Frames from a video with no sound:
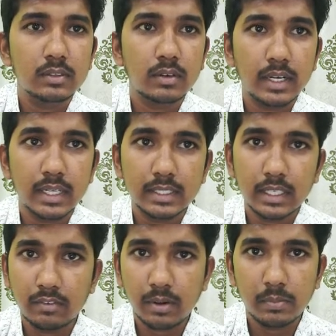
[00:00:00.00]
Let us
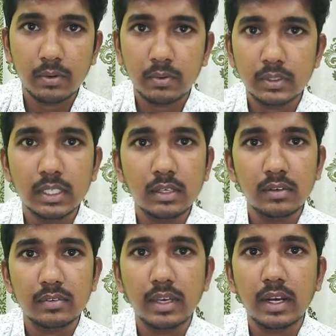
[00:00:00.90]
check one more question
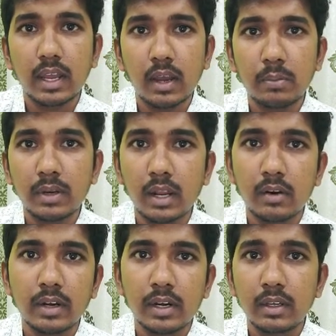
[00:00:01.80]
where I have been
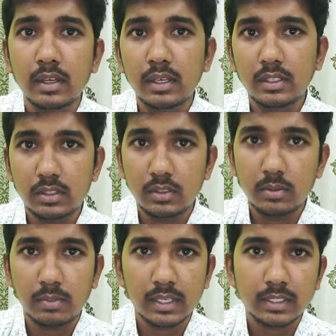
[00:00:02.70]
allotted
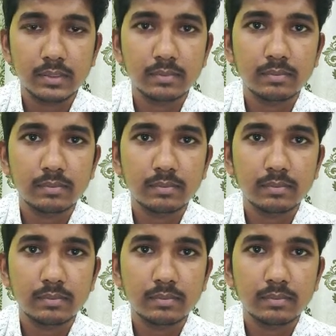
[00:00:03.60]
0 marks.